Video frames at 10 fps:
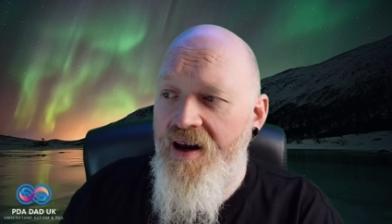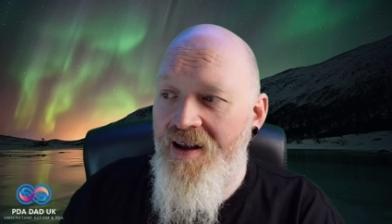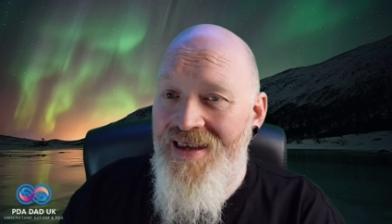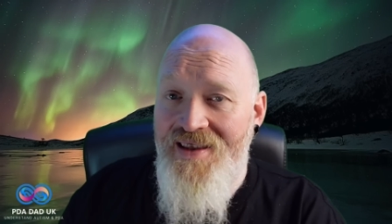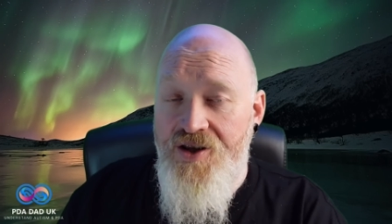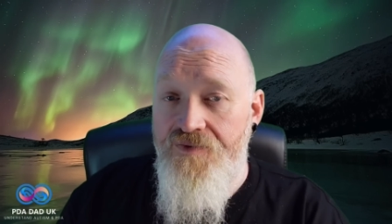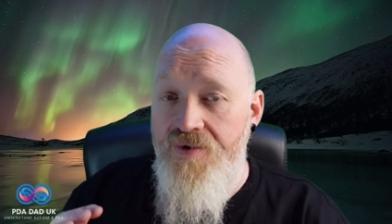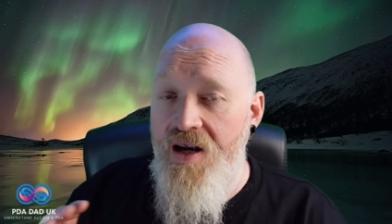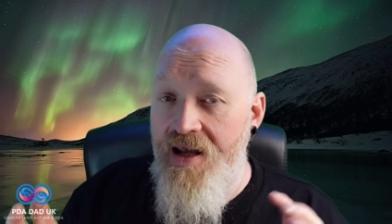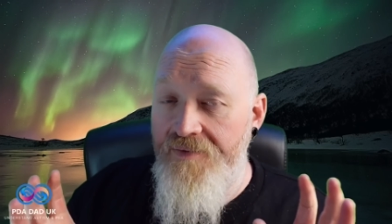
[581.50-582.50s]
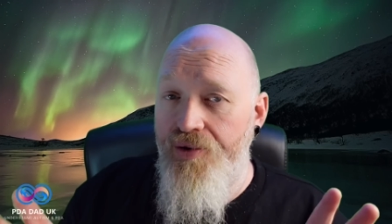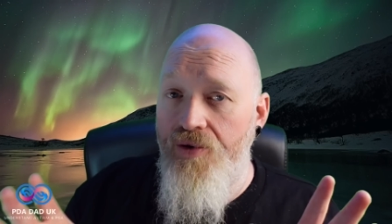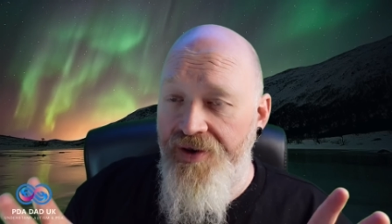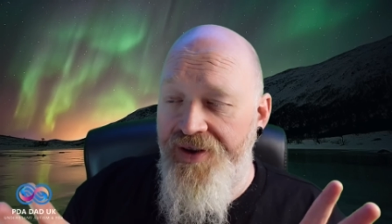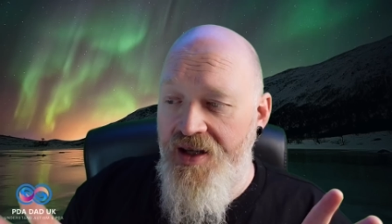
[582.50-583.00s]
I think that's really
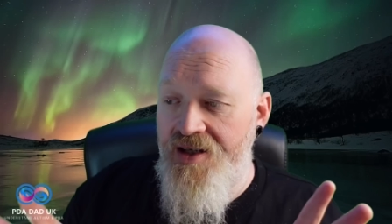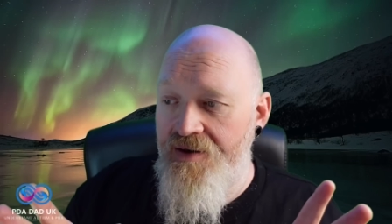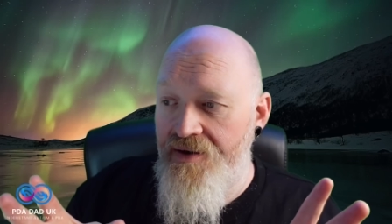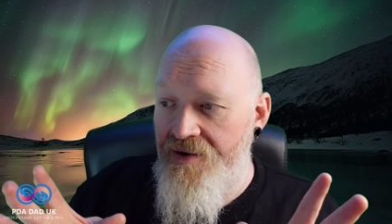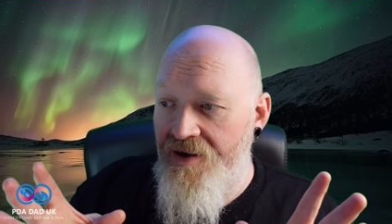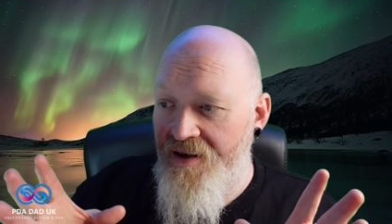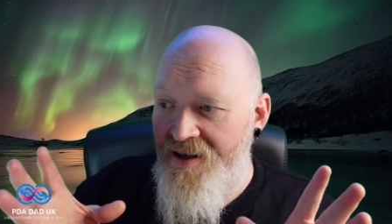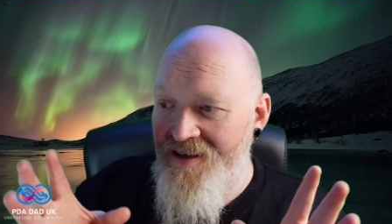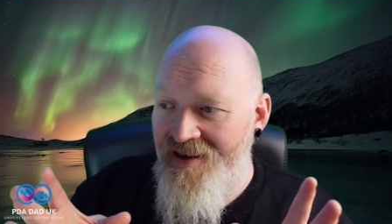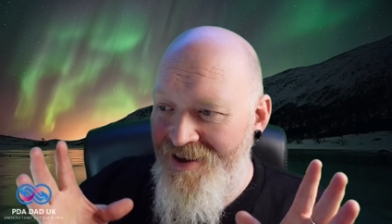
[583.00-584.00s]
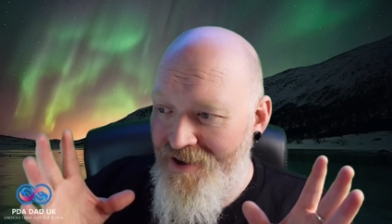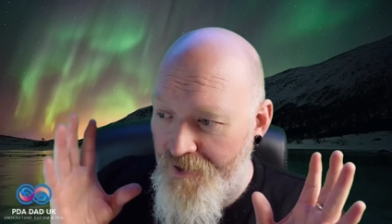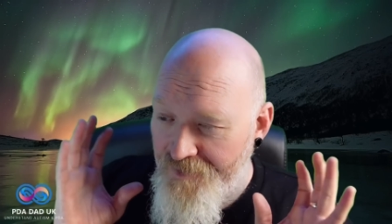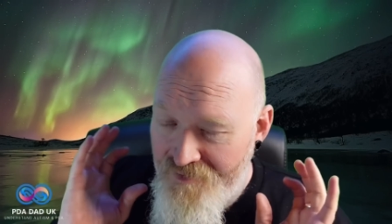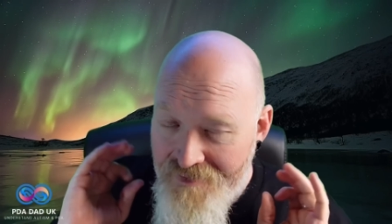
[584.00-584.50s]
important important thing to, uh, you
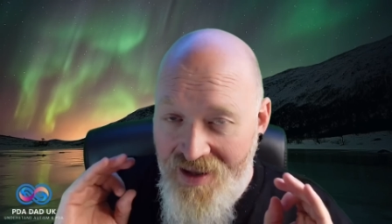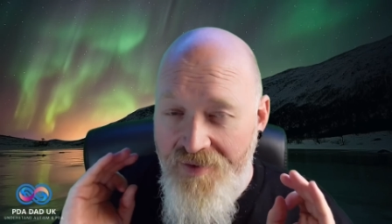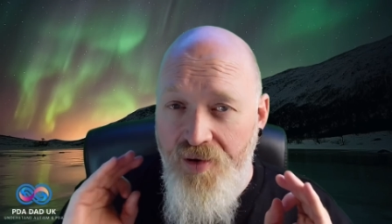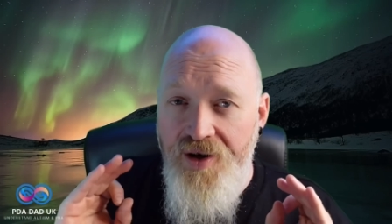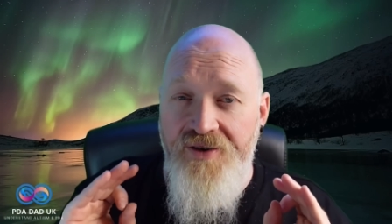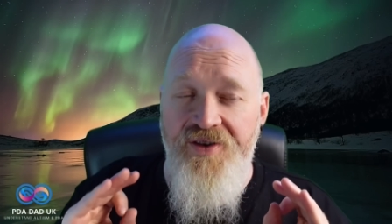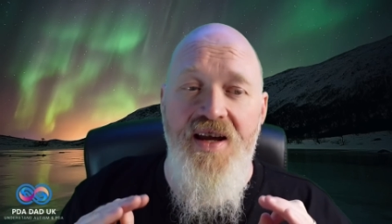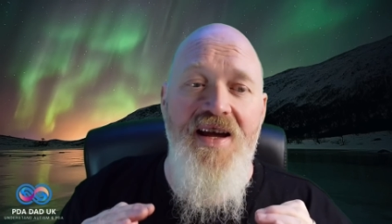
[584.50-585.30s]
know, make the point of.